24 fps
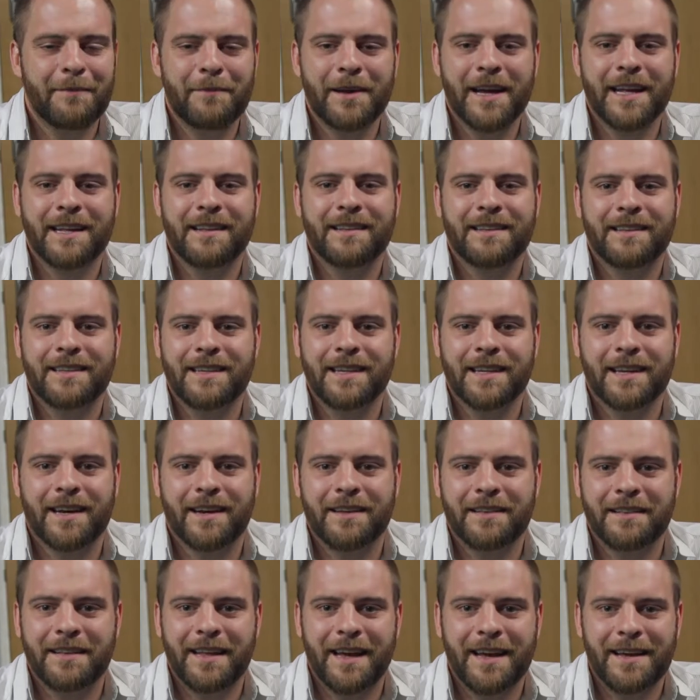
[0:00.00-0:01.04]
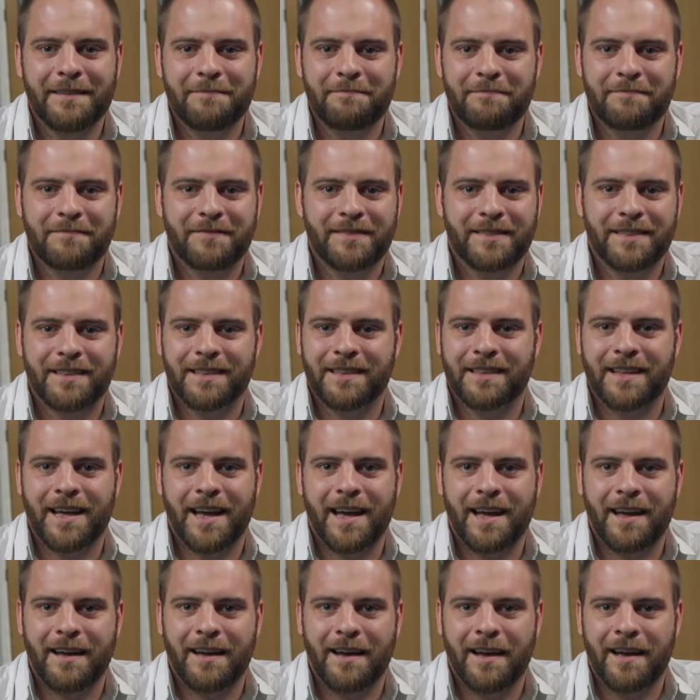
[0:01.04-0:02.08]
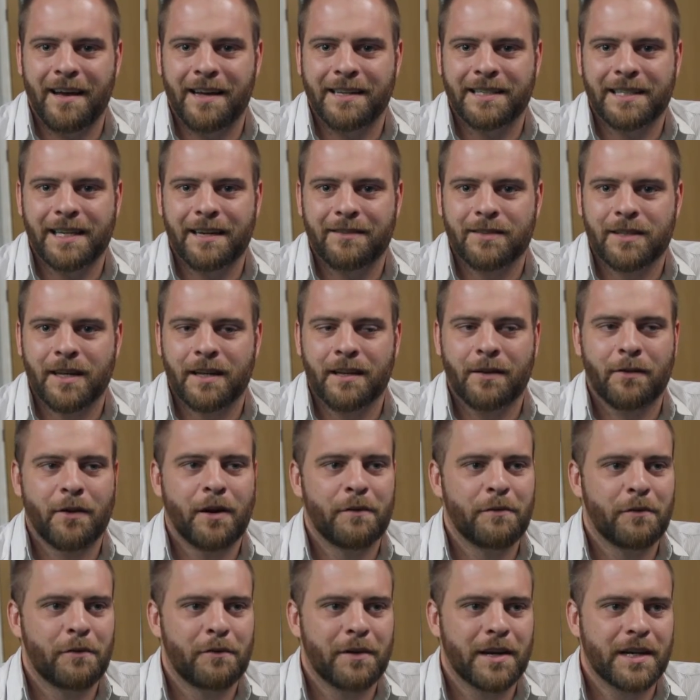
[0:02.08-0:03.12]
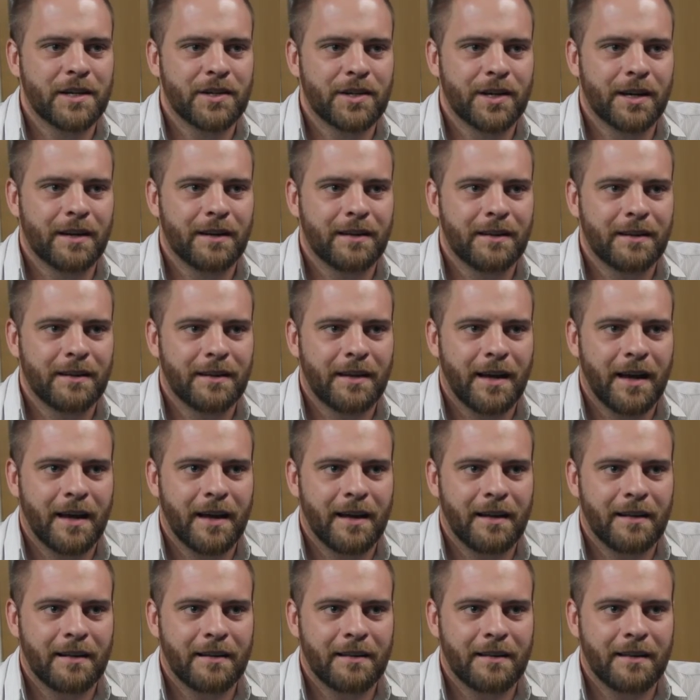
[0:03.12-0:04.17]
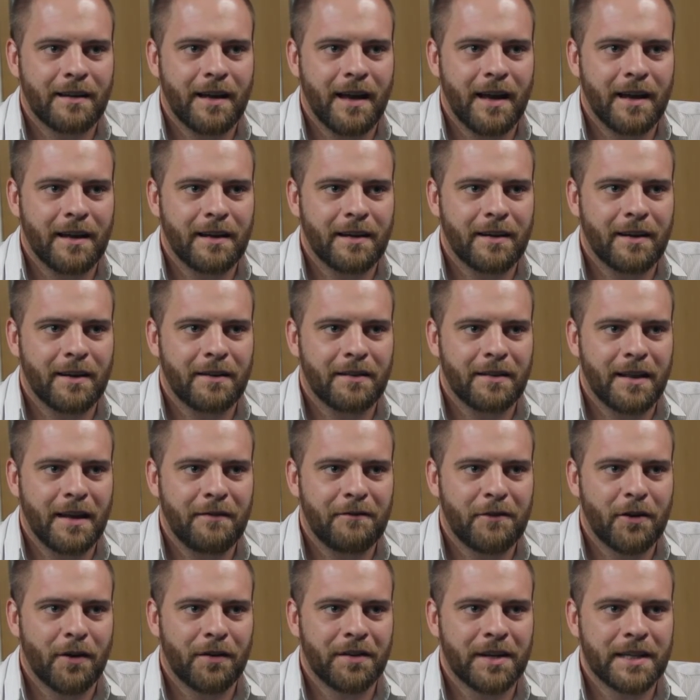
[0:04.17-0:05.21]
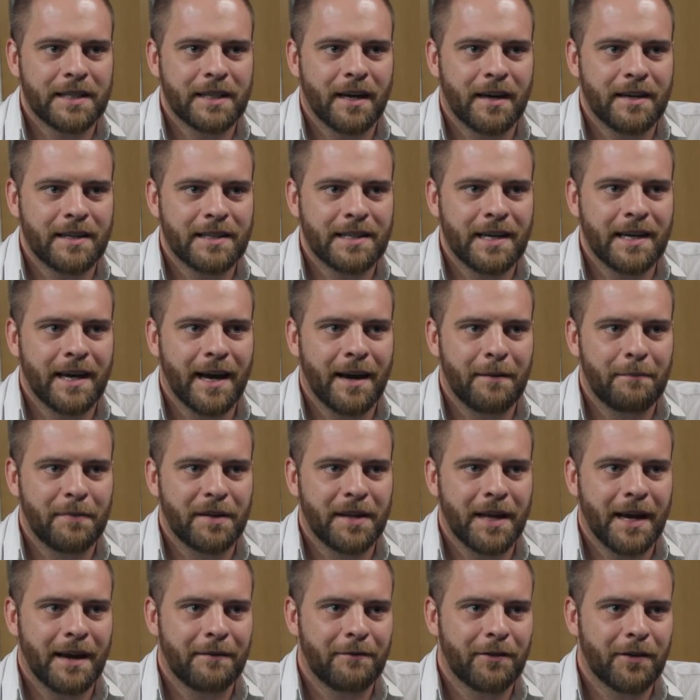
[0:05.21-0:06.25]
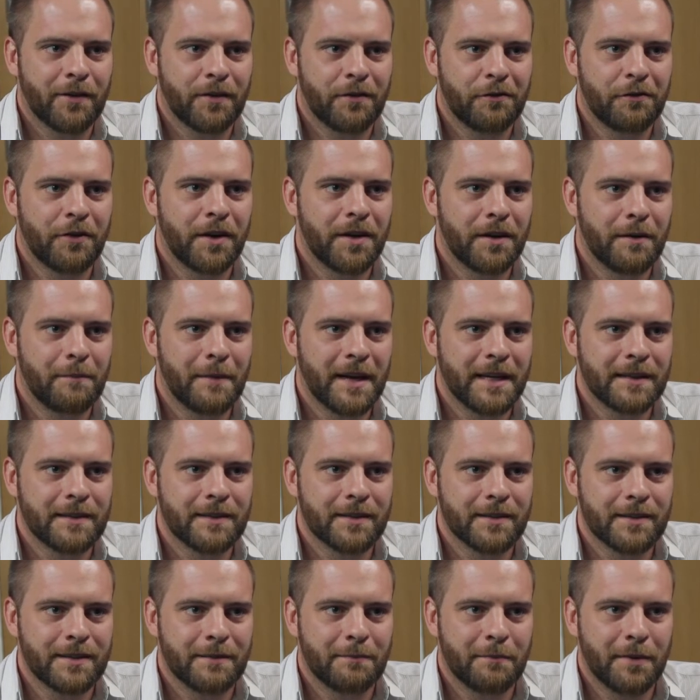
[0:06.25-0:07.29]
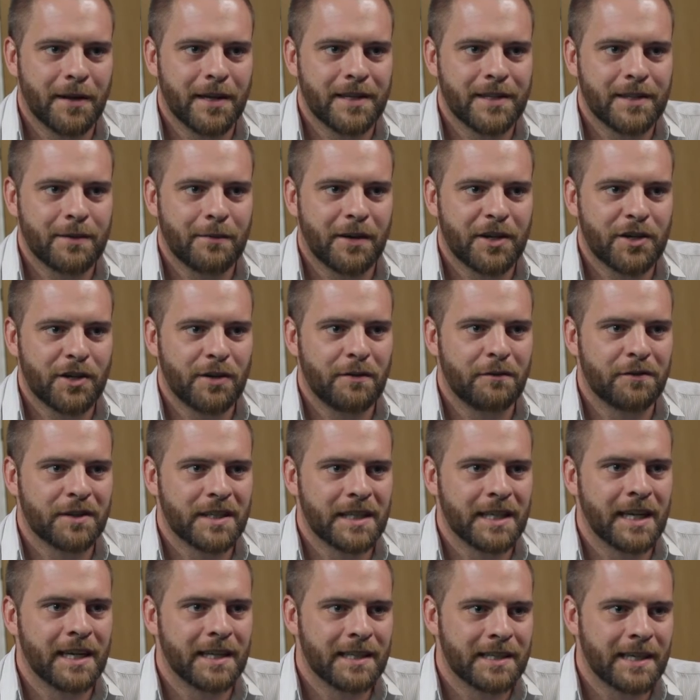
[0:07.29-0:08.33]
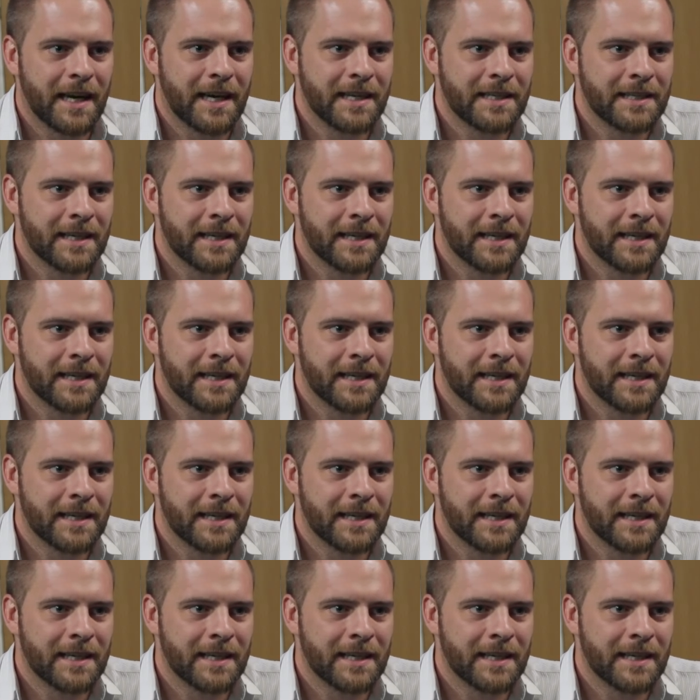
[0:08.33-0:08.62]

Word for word: I mean, you know, they, they. It sounds like they're overreaching they they you know they've got this idea, but they haven't got the fundamentals in place you to actually facilitate. you